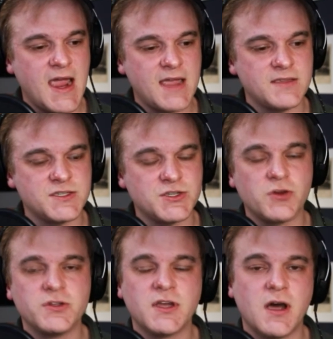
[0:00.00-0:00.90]
And
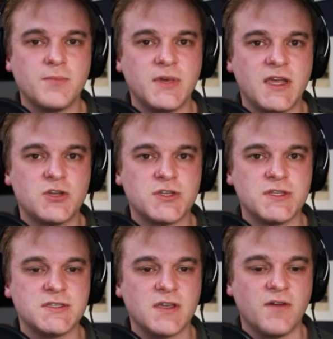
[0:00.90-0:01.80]
certain
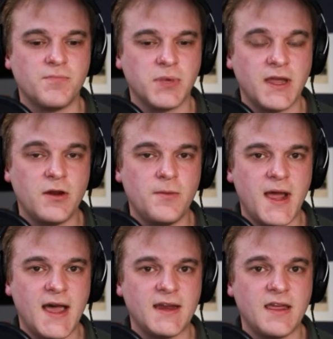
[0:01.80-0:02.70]
combinations of player
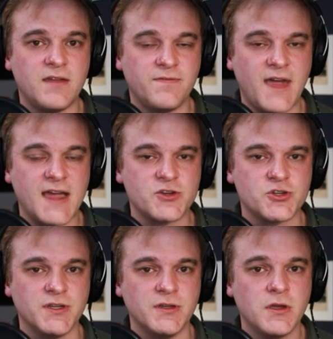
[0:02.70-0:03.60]
mat and
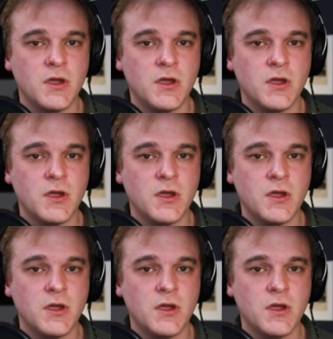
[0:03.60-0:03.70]
faction